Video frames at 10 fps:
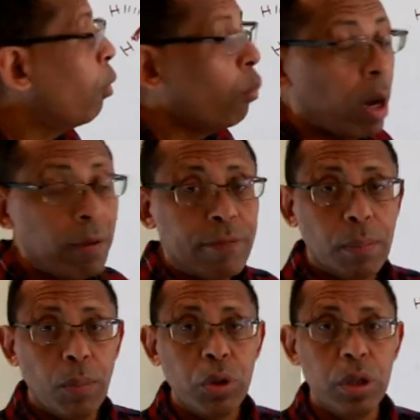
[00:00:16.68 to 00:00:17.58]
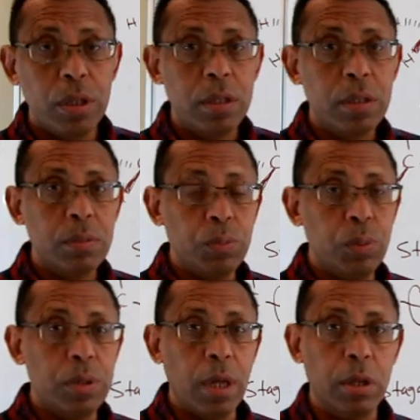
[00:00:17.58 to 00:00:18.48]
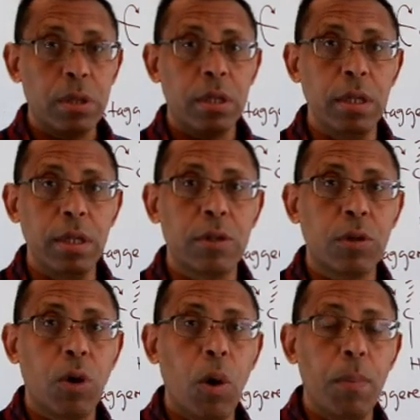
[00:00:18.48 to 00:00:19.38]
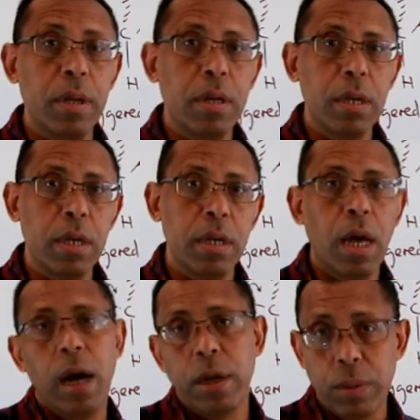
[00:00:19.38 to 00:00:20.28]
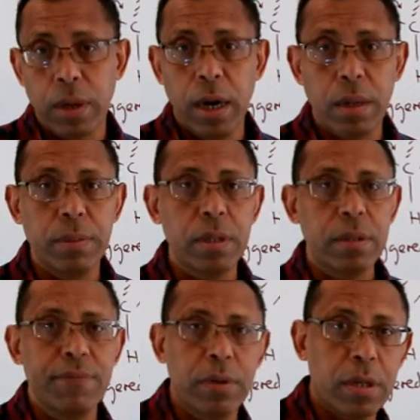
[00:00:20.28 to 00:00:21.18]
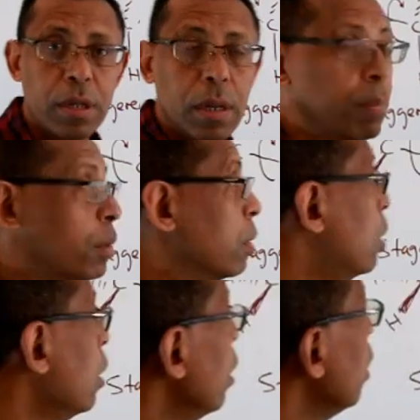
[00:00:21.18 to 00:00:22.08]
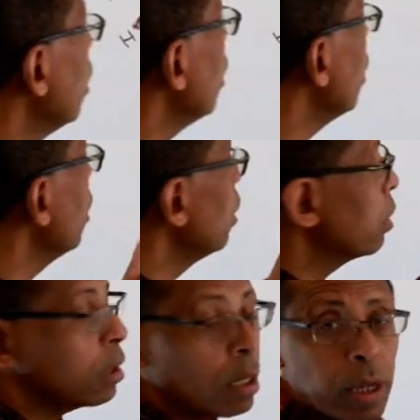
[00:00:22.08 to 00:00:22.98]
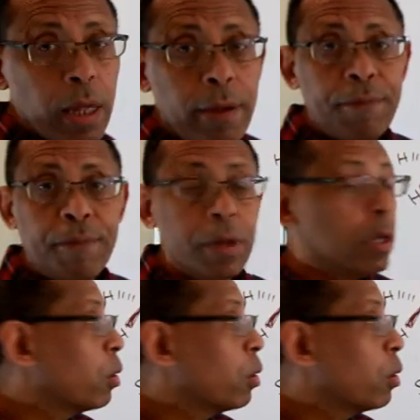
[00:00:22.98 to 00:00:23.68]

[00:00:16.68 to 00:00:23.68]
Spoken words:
One of the motions that is common in hydrocarbons, for example, is a free